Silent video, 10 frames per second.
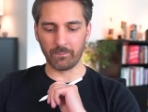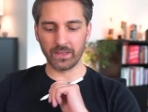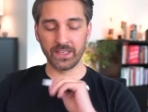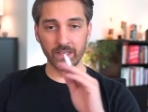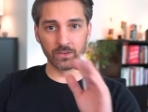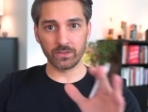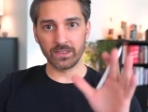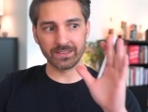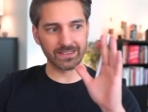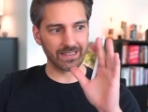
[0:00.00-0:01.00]
Here
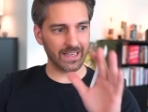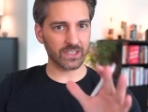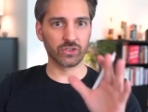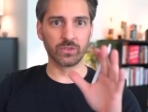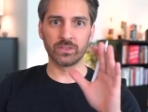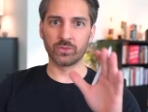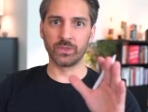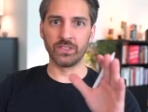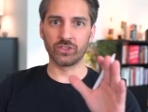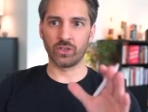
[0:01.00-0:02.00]
is an actual
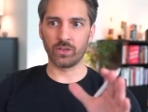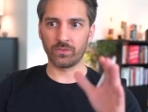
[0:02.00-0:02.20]
screenshot